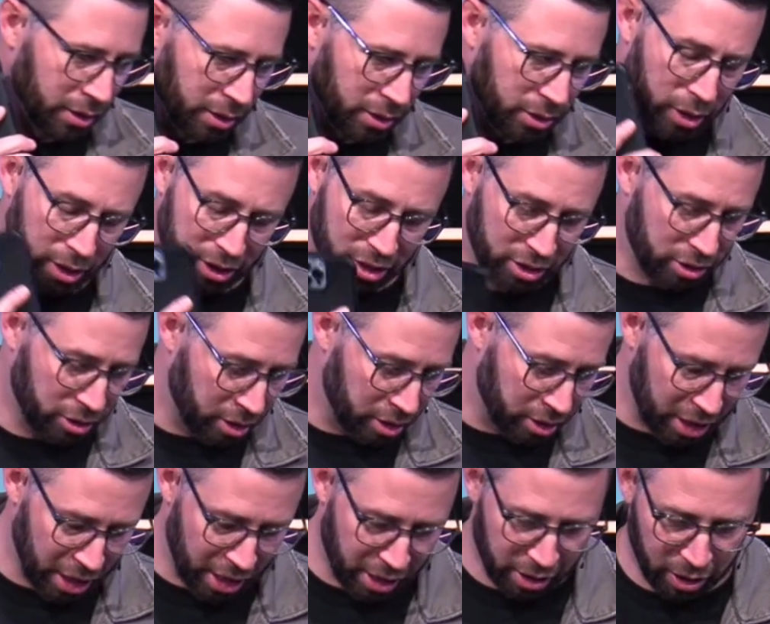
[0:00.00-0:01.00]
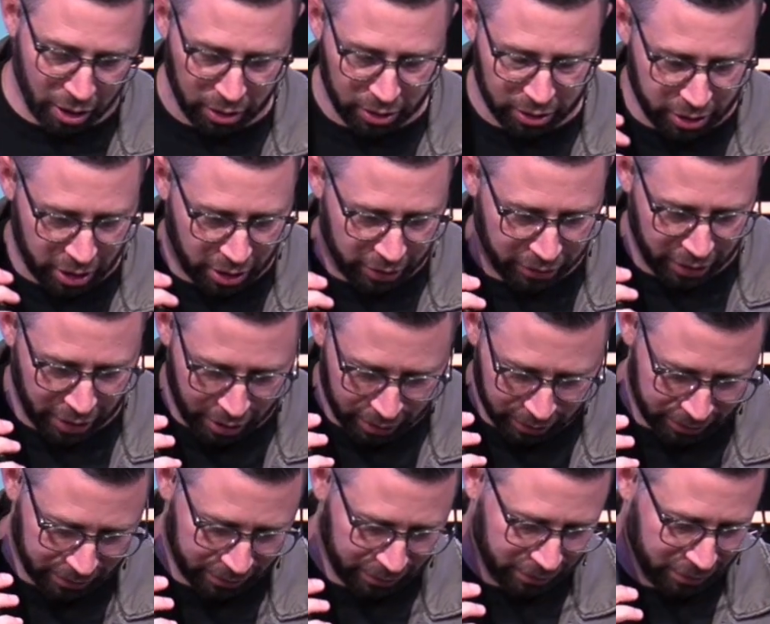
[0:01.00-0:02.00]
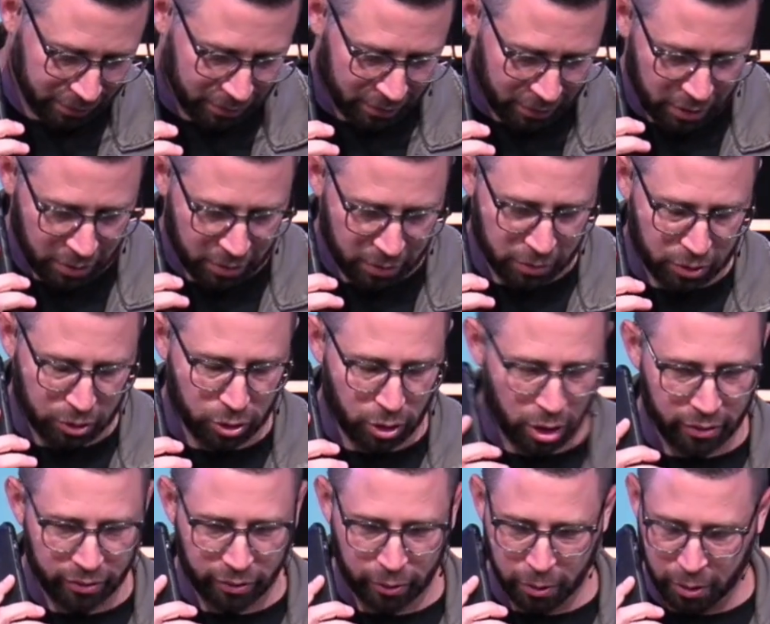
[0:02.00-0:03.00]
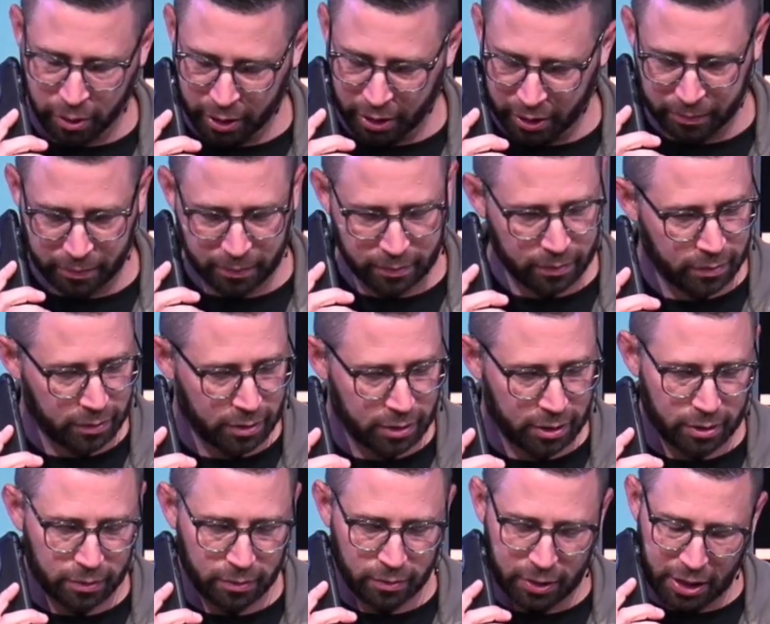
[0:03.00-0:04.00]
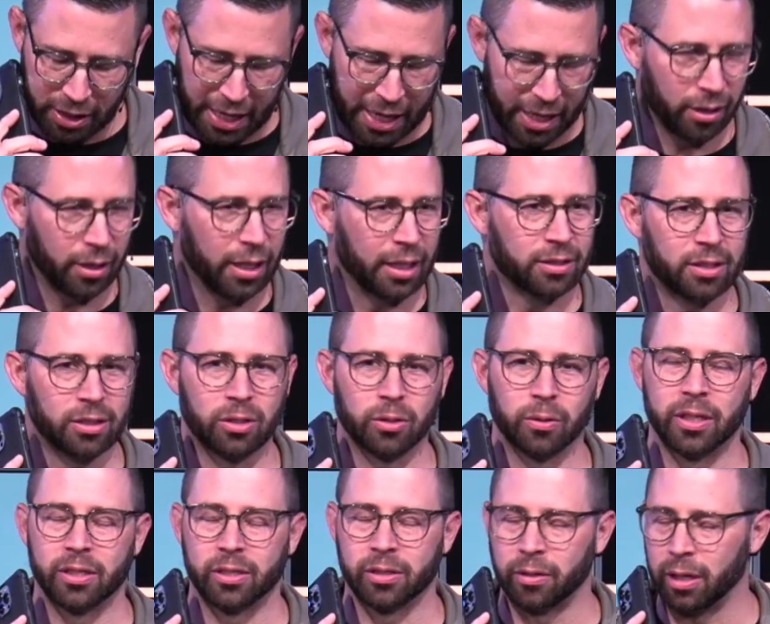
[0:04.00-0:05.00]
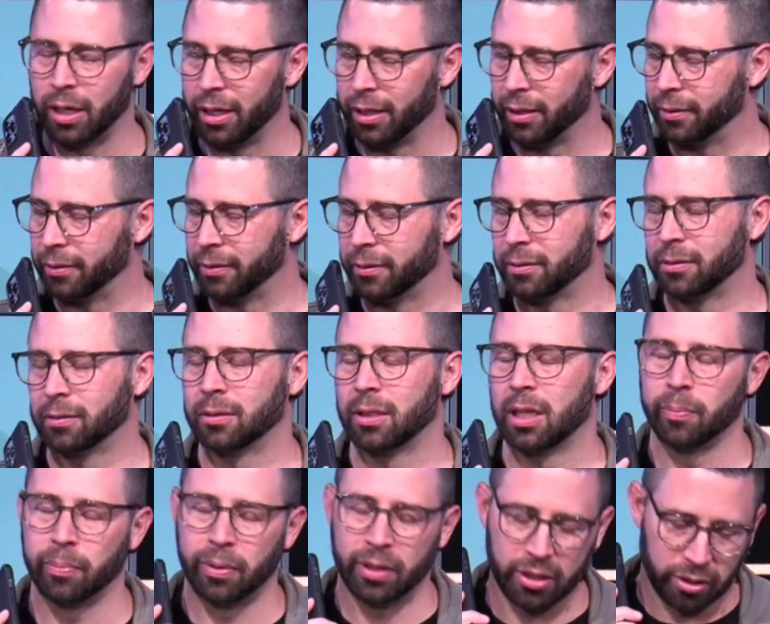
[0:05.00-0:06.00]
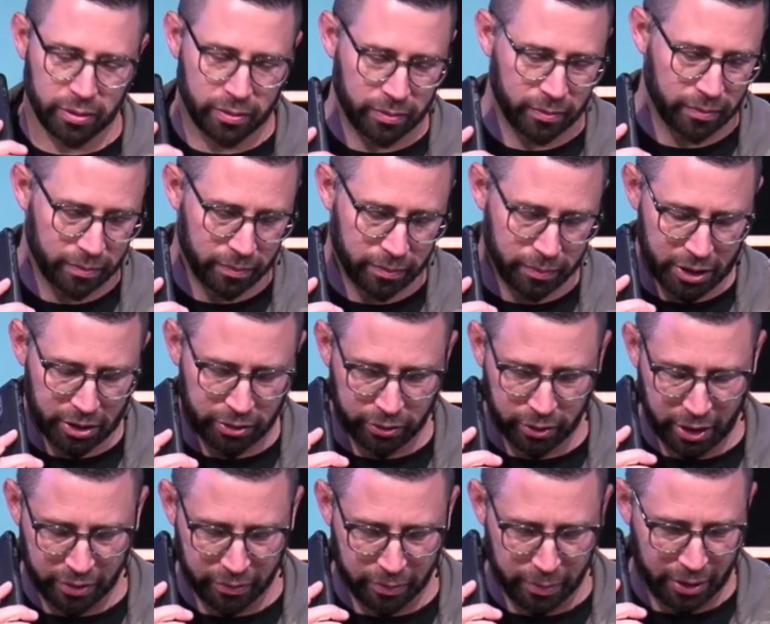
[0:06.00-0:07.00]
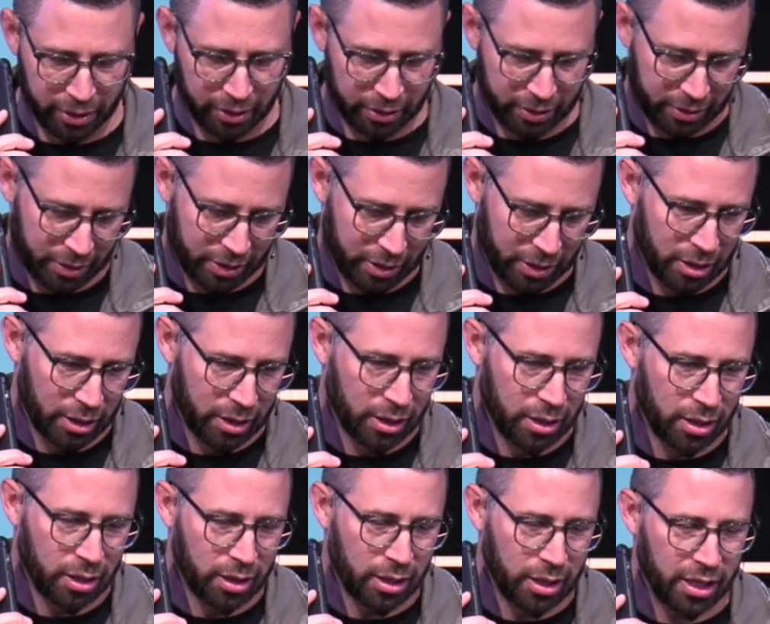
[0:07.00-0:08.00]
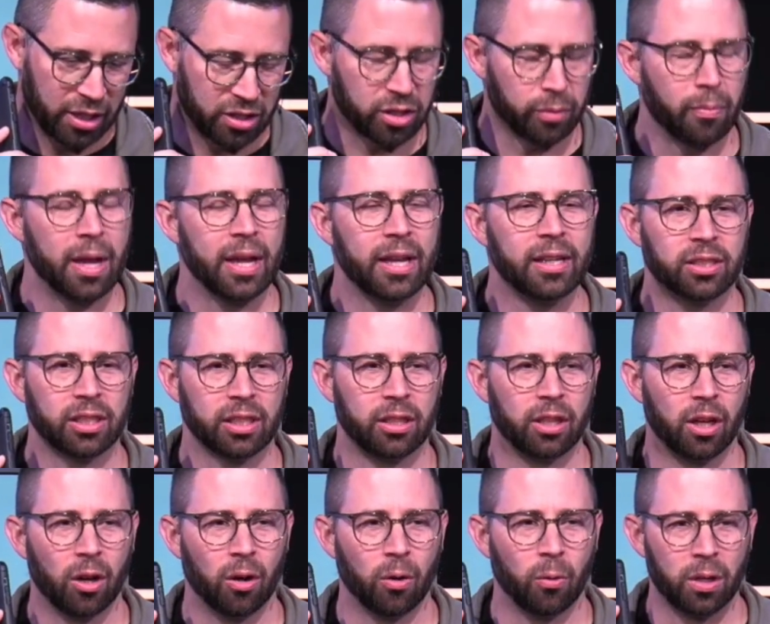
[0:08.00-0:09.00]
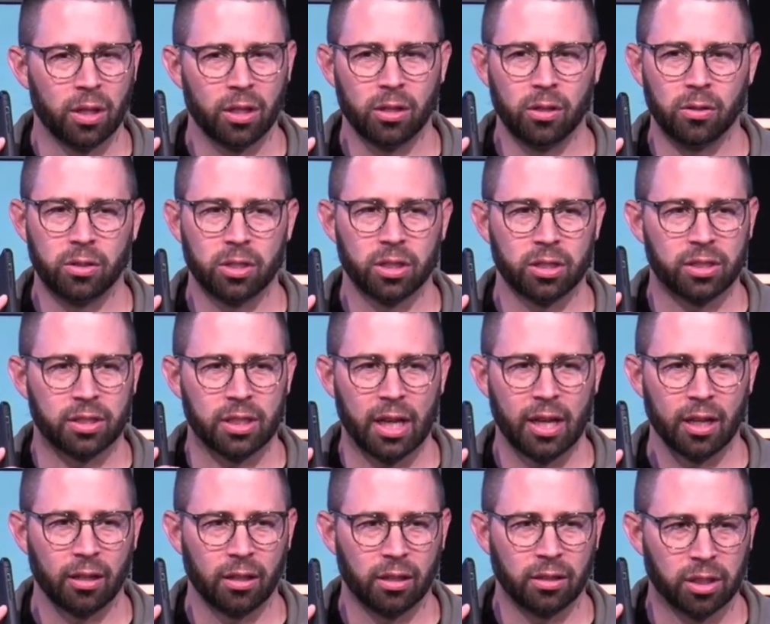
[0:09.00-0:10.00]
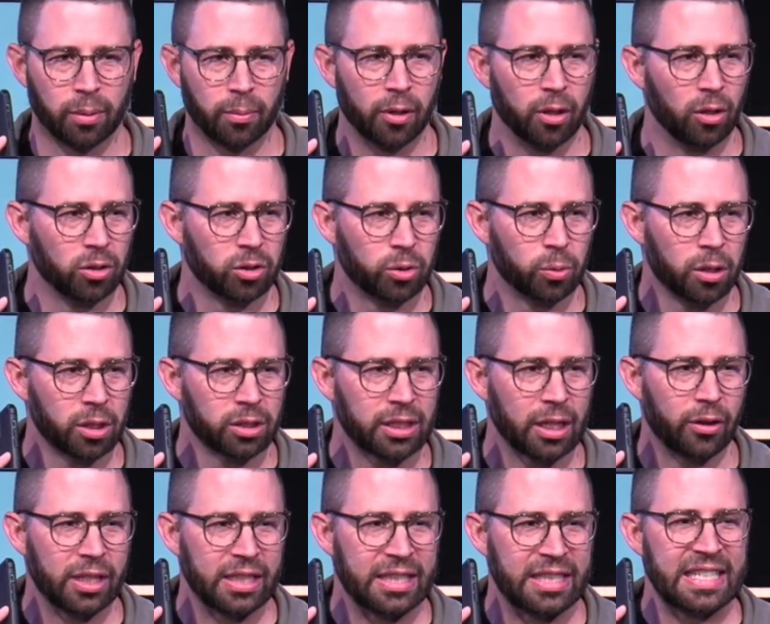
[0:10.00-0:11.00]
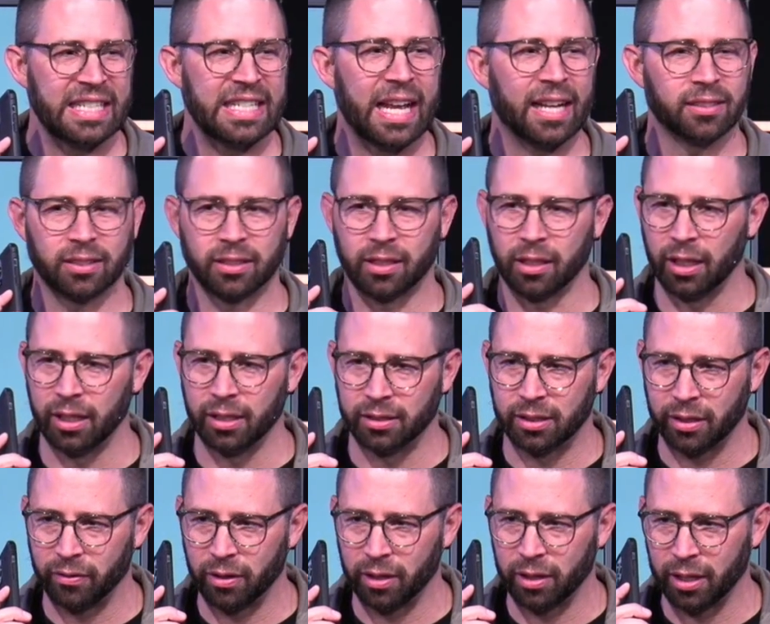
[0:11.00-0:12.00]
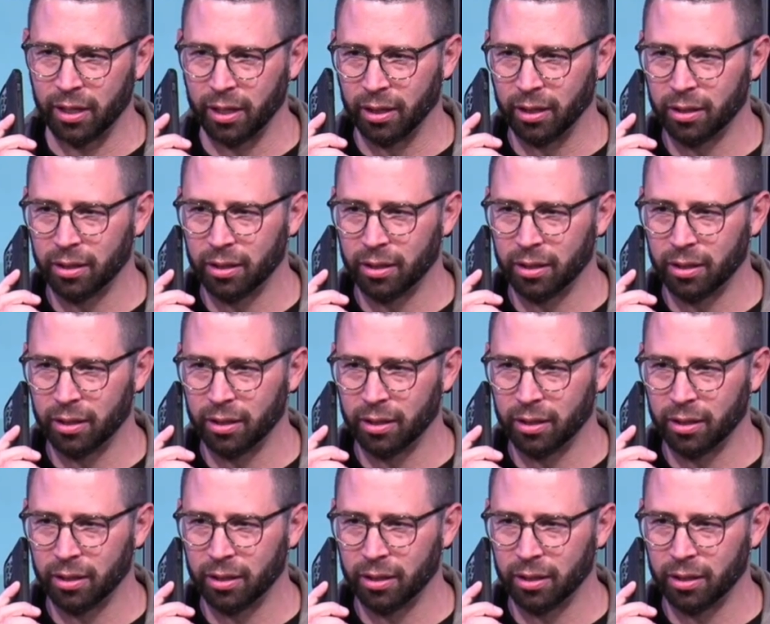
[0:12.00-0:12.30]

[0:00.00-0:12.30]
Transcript: so I just started sharing all the stuff that I was sorry for and didn't handle that situation right. Hey, please forgive me. And it's amazing, though, when you just say some of those words, how it de-escalates everything.